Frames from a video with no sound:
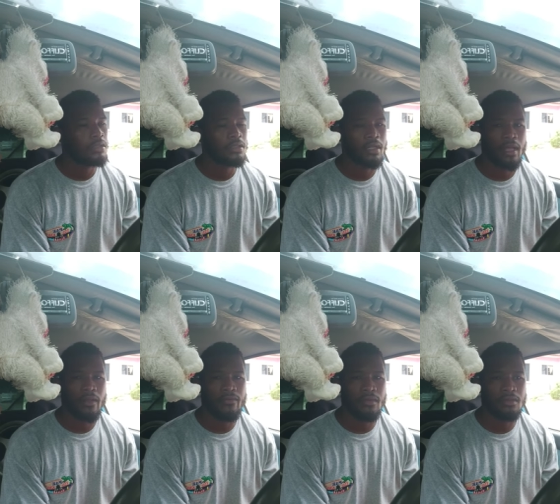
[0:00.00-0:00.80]
not
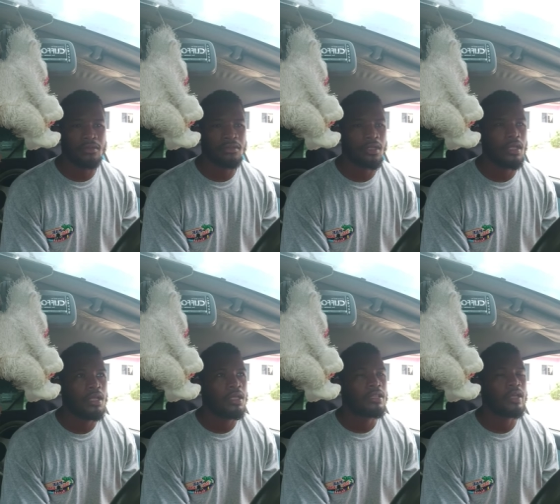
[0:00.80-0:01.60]
even
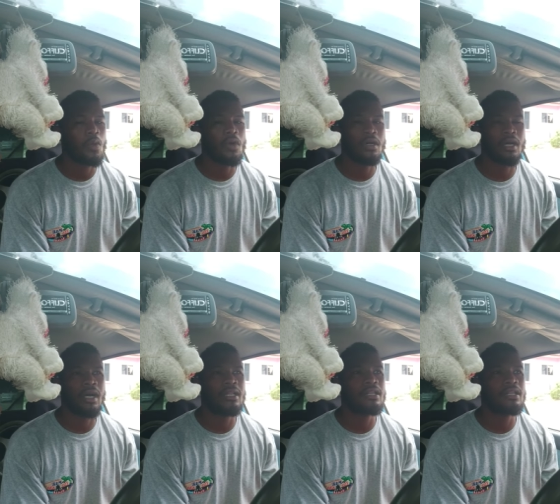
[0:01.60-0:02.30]
they were I